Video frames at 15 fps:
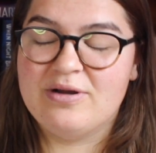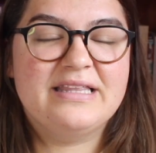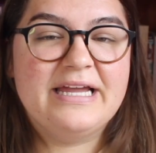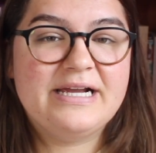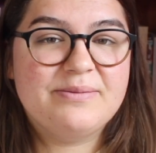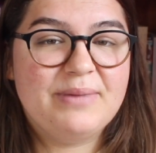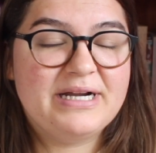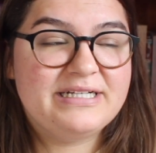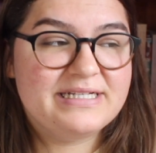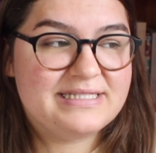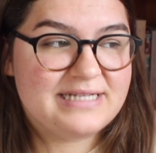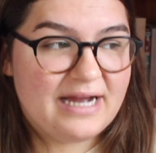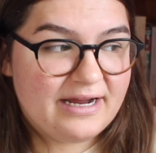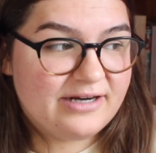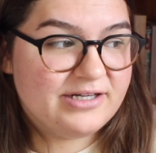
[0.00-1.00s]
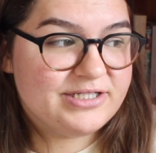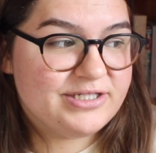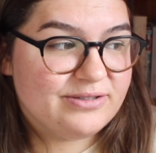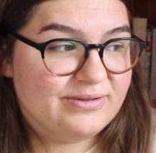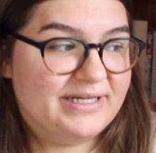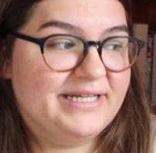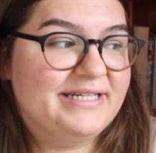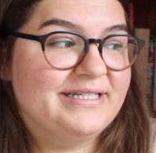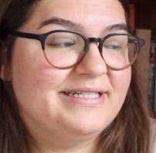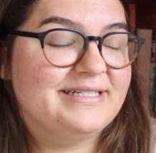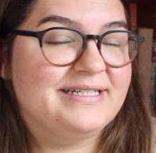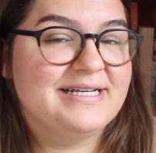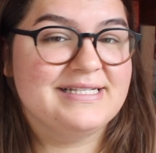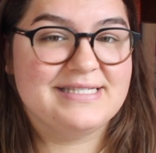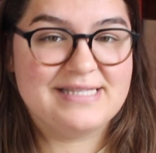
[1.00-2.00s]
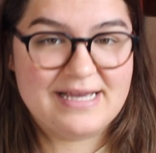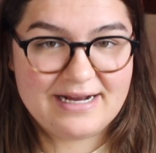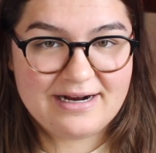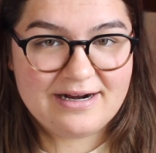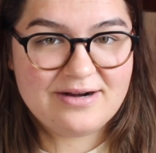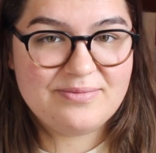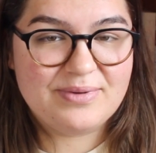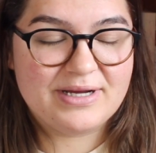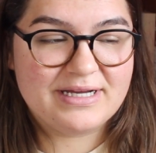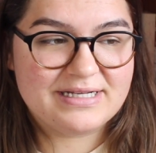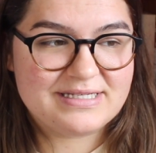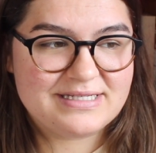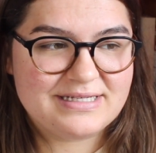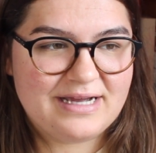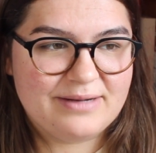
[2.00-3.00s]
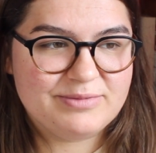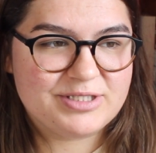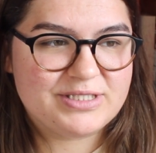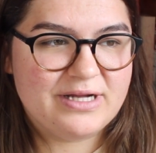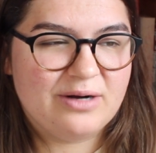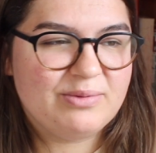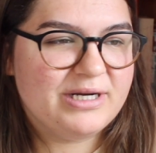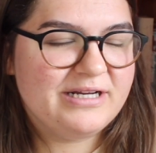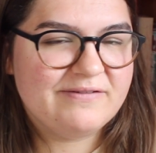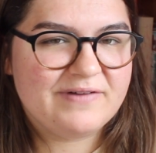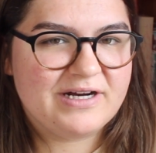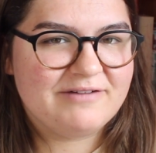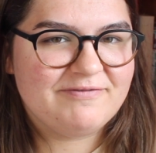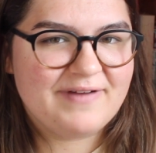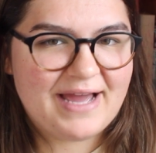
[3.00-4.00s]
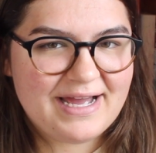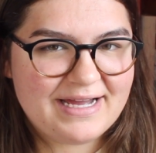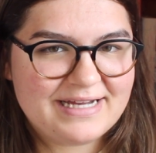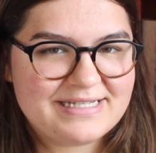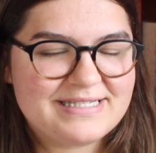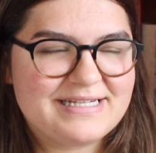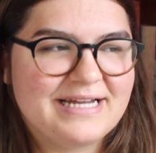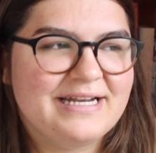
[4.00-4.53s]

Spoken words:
Like, my desire to read is there, but I'm just not reading very fast.